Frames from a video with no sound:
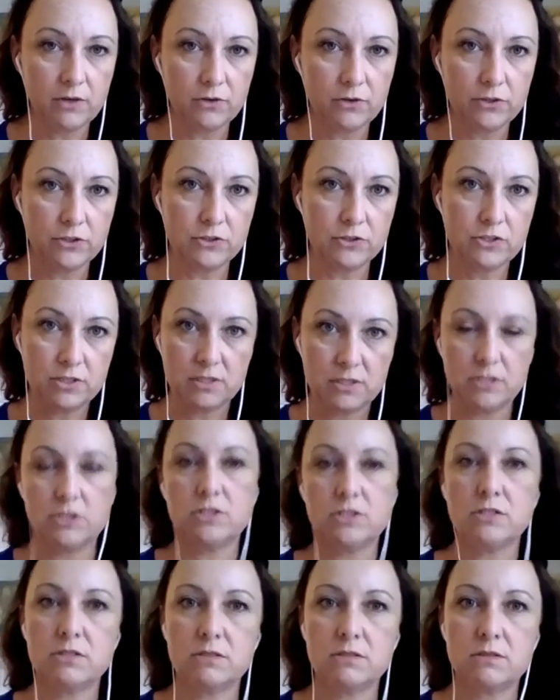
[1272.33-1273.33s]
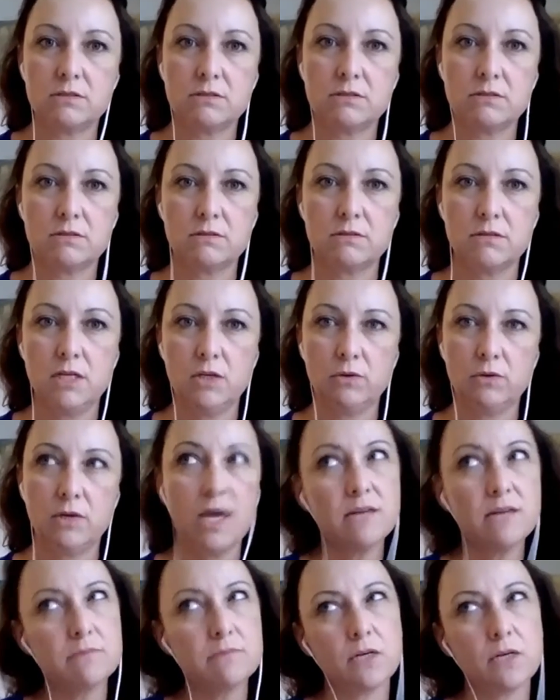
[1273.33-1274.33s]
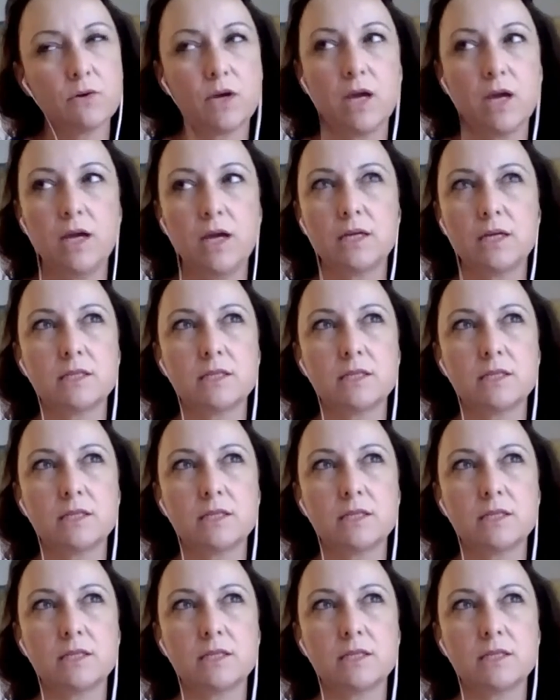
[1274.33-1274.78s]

or your decisions, can be okay.